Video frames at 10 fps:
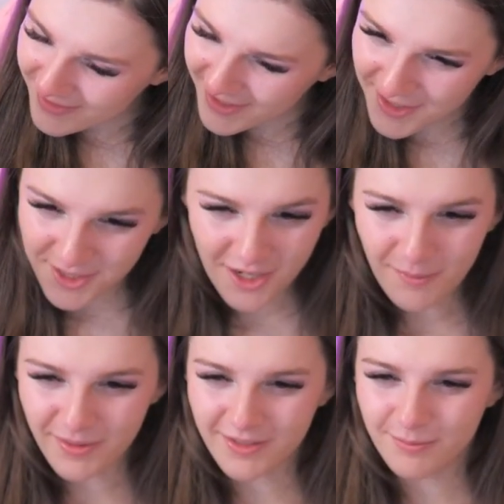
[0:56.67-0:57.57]
It has not
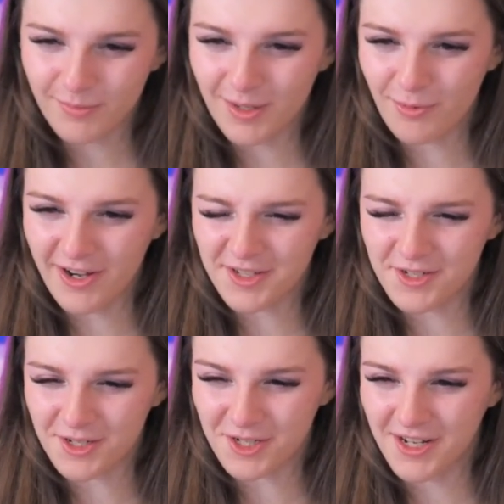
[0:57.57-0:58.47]
been. My brain has
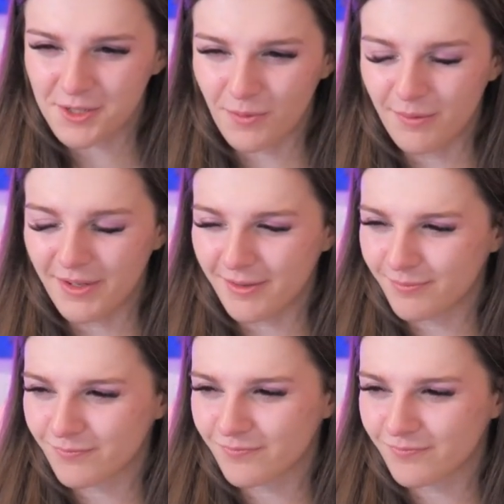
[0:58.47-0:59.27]
not changed one bit.